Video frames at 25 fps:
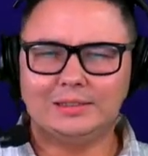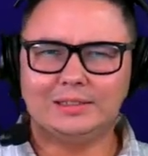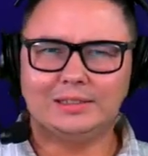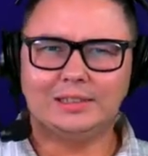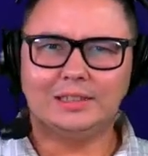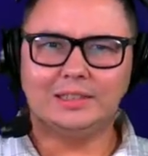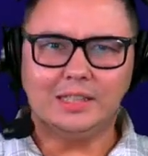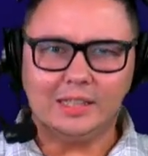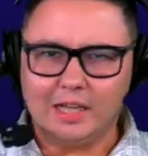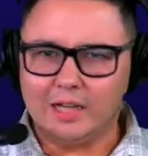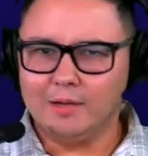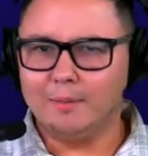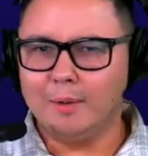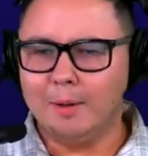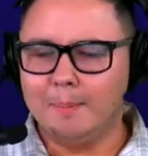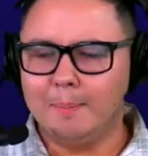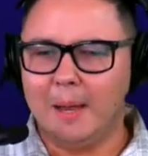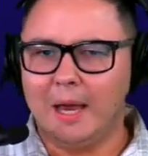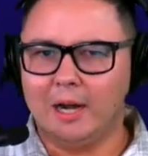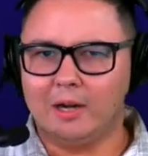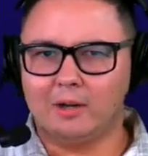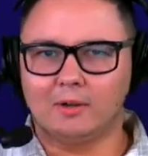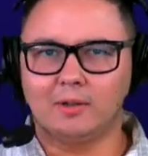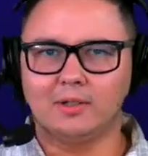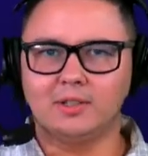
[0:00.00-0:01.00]
Is he going to be
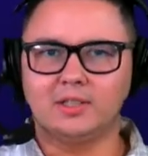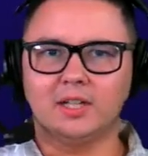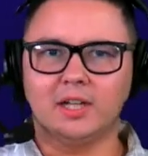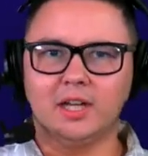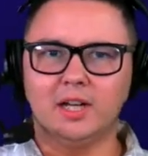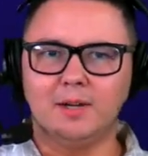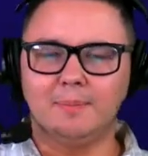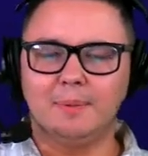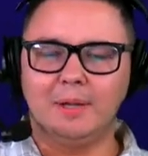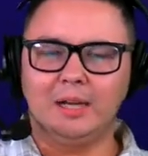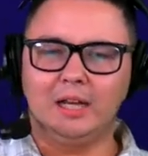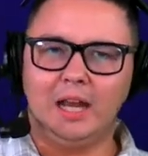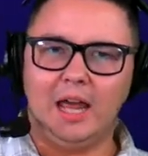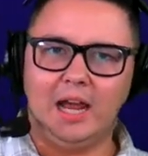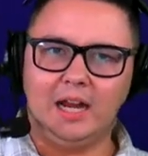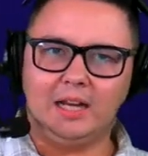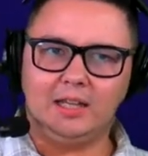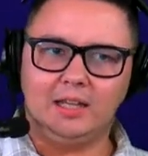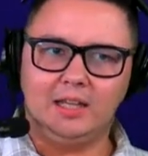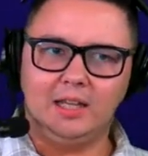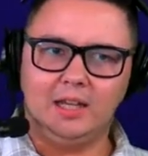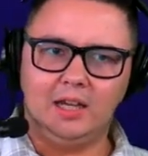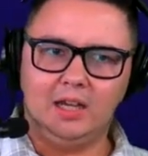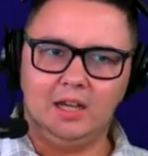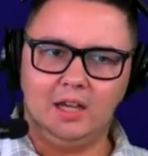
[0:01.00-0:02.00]
better? Is it going to be like
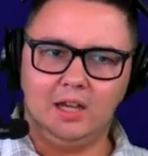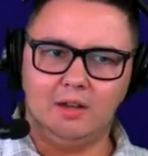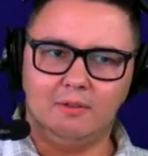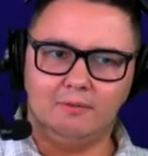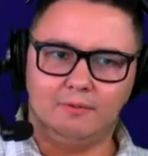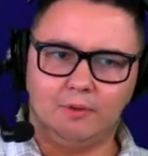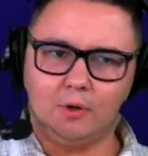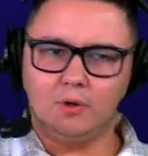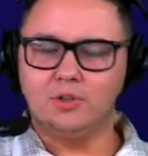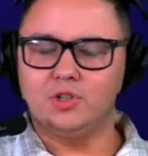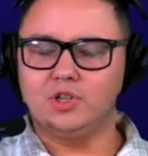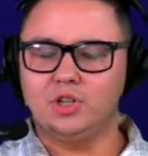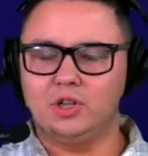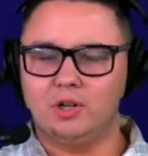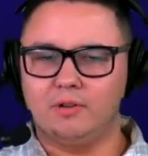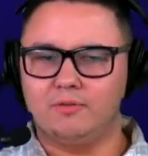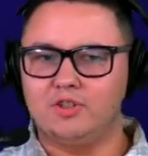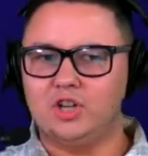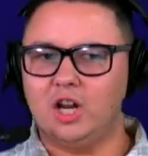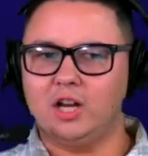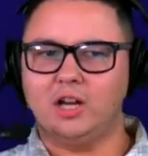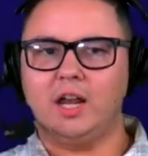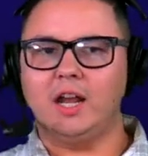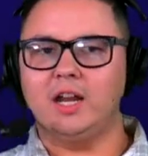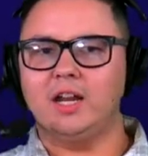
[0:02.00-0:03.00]
the version of
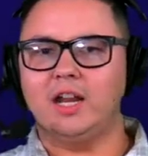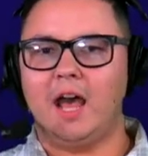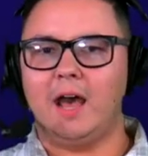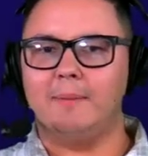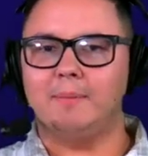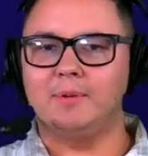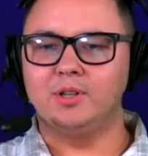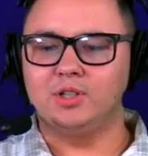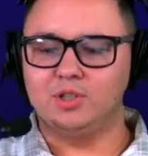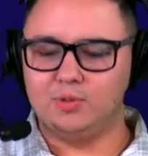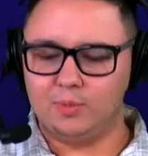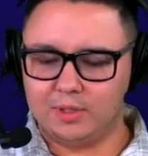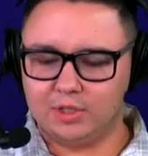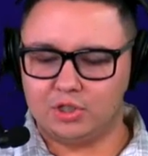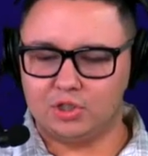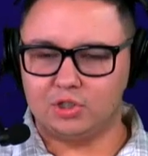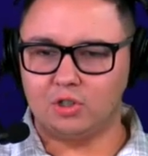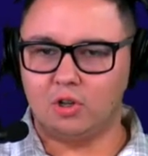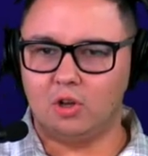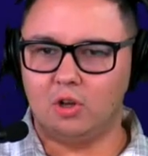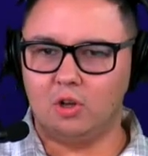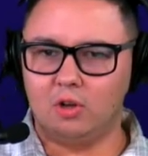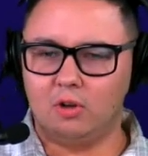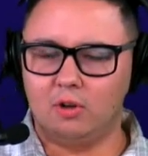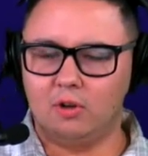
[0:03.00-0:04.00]
J.K. Dobbins we
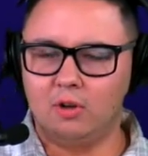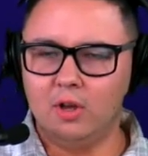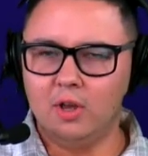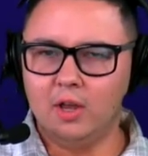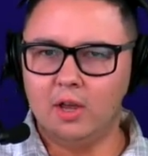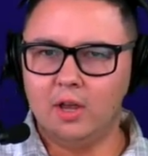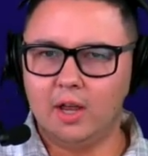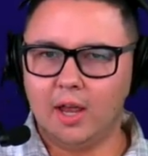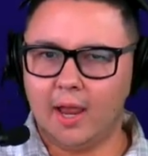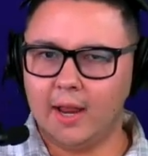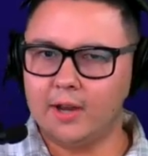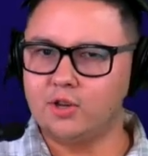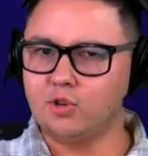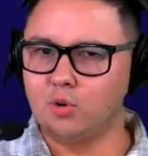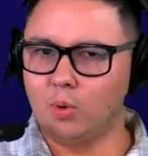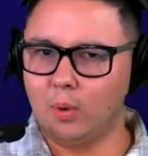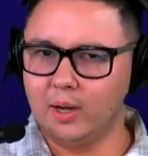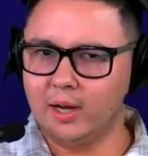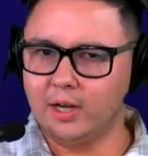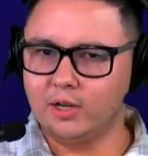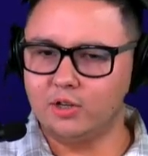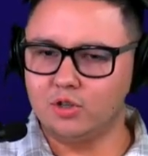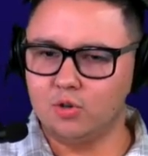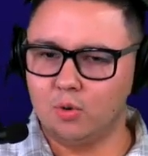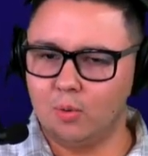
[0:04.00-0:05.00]
saw in
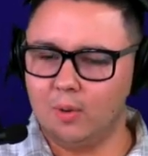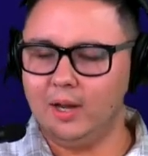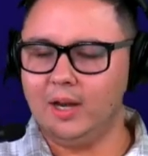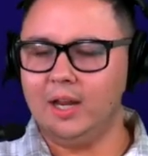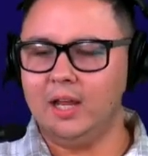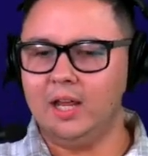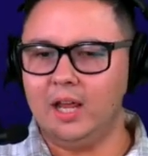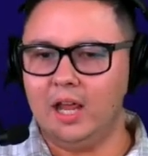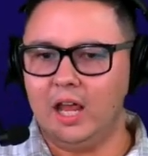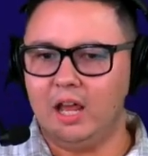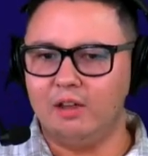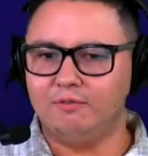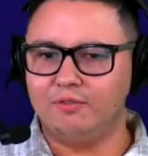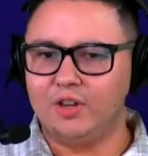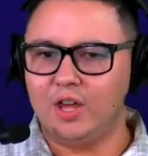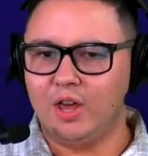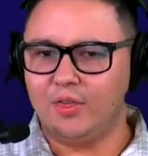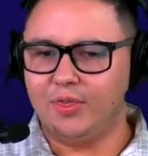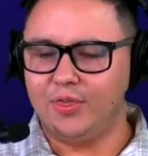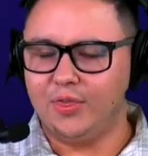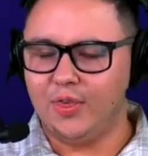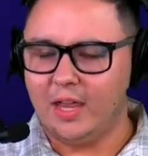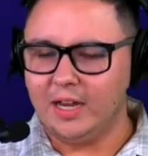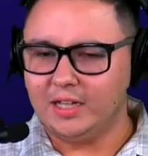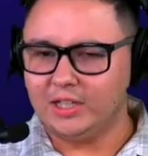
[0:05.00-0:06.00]
2020? If you
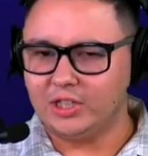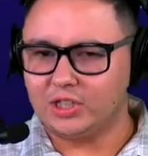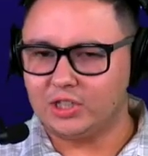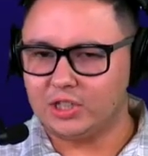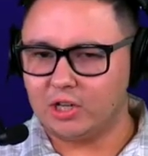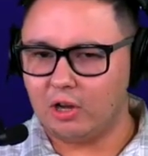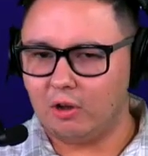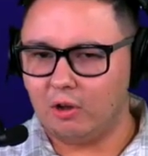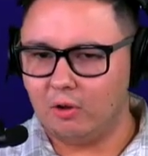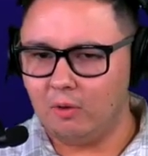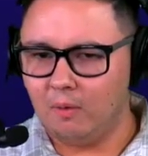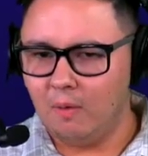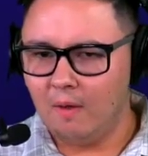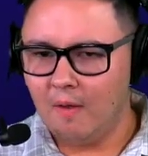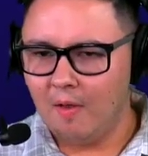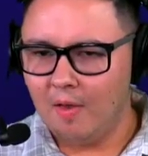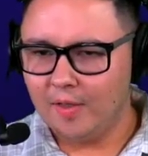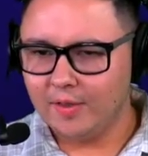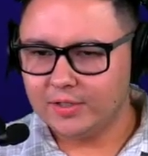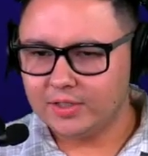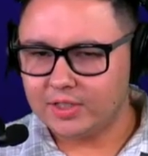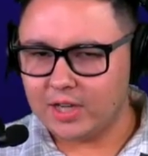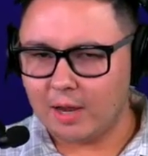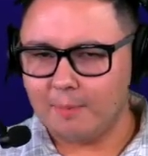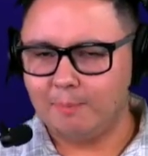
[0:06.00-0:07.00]
think so,
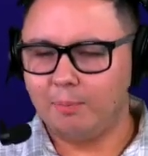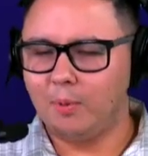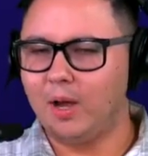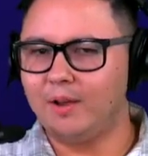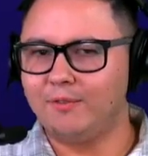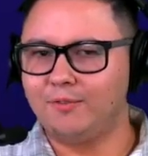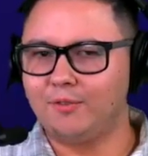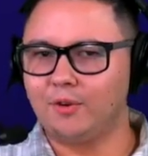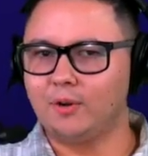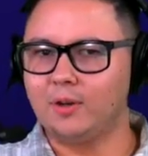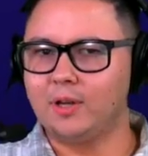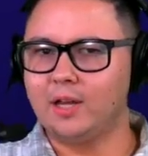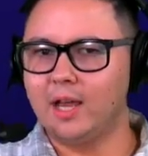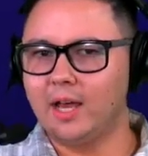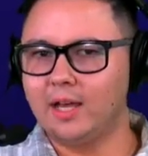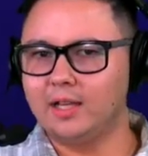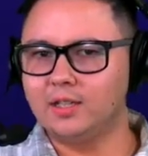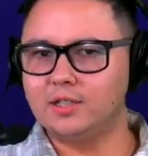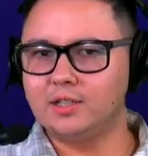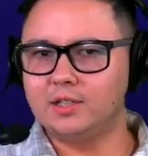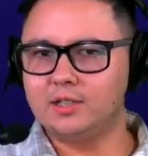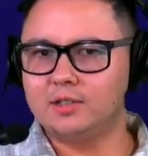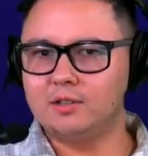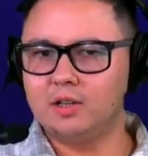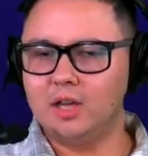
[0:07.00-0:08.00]
type Y for
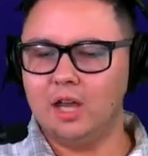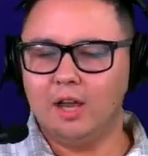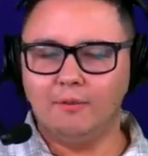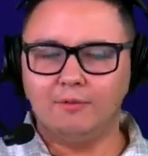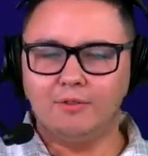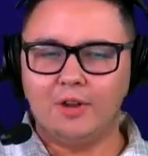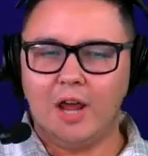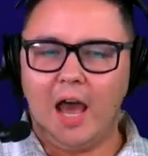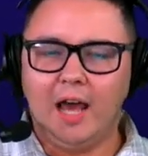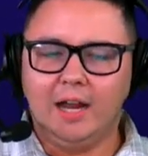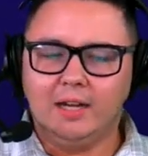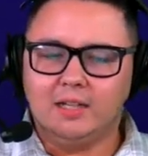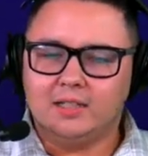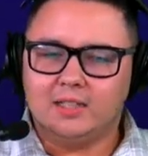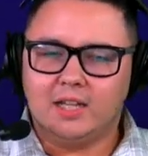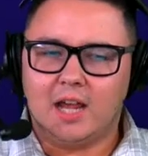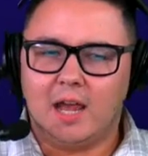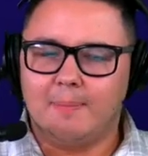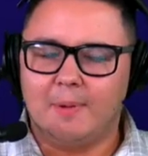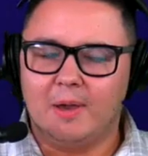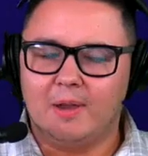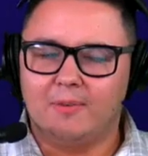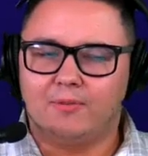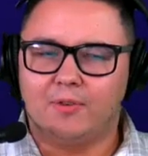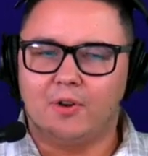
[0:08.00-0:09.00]
yes. If not,
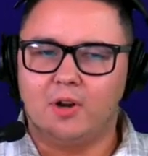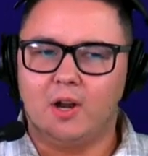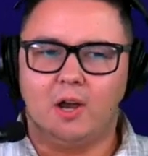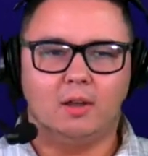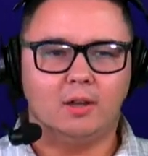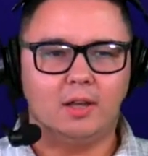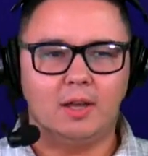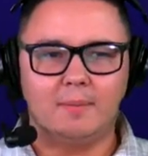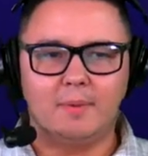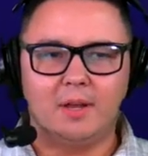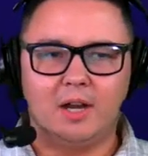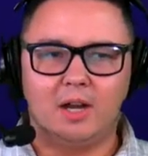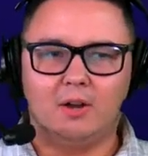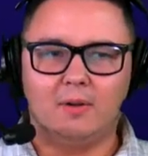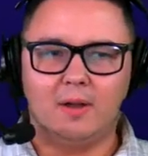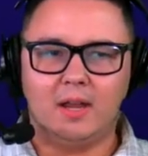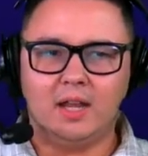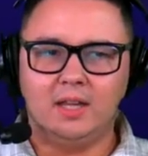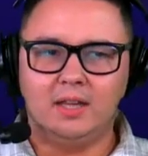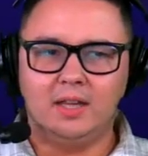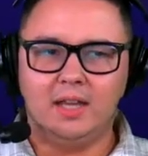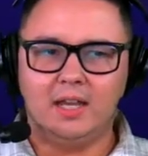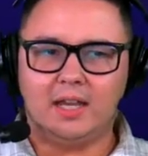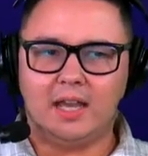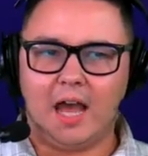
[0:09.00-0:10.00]
type in for no. Let me know
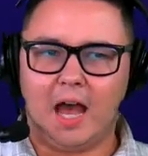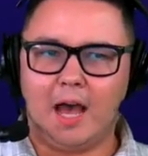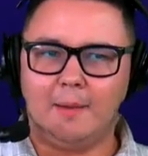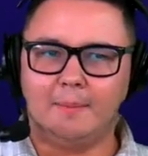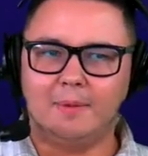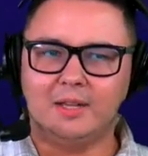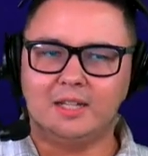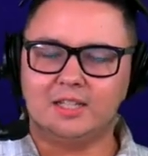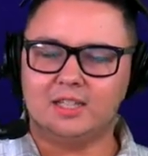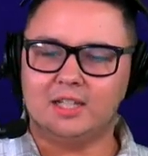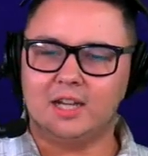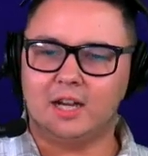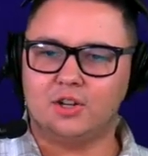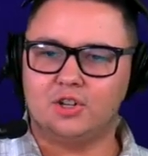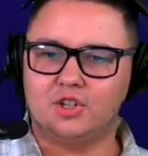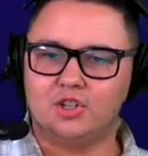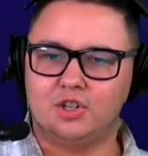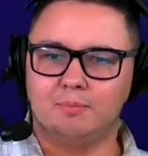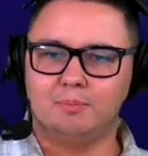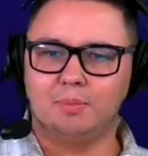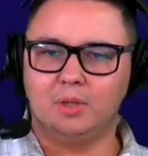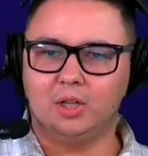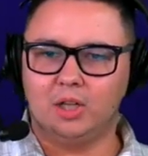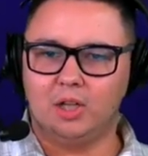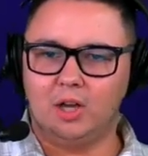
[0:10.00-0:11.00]
in the comment
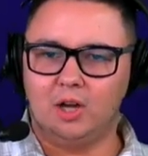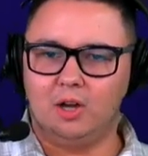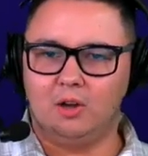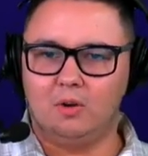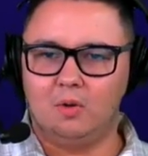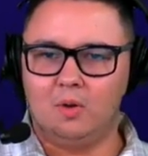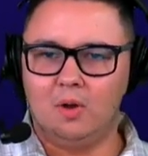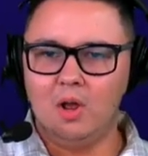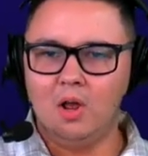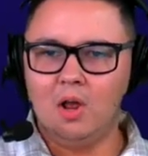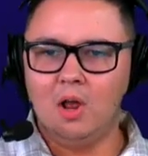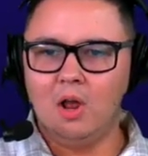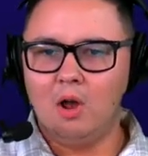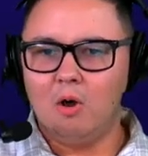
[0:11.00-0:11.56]
section below.